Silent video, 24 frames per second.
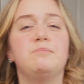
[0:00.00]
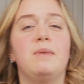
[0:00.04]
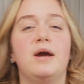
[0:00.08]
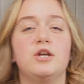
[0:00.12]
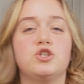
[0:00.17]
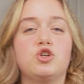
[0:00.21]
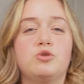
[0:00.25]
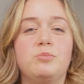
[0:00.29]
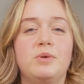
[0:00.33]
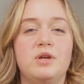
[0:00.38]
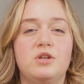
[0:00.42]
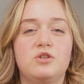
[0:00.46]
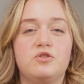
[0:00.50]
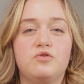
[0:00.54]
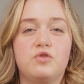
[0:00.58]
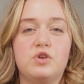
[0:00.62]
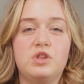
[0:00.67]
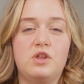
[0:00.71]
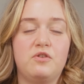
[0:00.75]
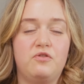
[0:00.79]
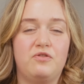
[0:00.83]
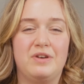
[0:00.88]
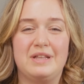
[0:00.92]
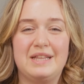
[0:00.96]
measurement for
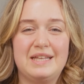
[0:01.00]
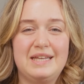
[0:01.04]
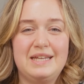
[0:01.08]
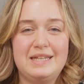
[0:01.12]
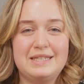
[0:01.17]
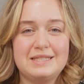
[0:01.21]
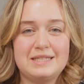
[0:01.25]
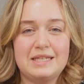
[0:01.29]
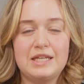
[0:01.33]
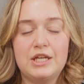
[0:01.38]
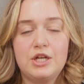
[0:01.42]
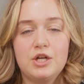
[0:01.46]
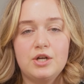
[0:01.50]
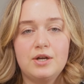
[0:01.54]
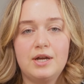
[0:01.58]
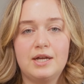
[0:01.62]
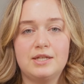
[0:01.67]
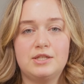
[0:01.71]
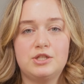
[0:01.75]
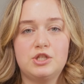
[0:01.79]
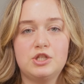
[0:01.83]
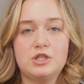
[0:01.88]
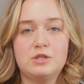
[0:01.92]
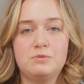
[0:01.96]
the fillings here.
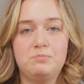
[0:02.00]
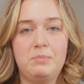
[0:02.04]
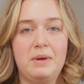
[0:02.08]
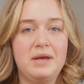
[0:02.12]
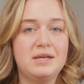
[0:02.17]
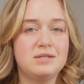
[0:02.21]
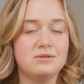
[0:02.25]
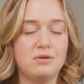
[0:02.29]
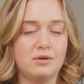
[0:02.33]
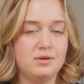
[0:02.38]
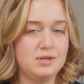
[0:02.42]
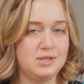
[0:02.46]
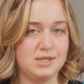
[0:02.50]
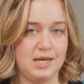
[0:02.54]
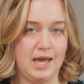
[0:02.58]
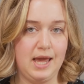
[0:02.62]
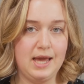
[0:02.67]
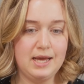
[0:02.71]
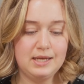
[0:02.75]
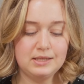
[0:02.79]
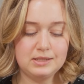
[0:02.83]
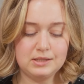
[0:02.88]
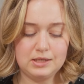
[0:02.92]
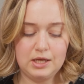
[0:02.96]
It's just based on
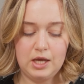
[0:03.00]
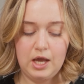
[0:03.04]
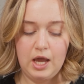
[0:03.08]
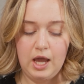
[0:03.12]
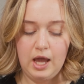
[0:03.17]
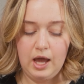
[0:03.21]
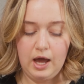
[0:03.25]
taste.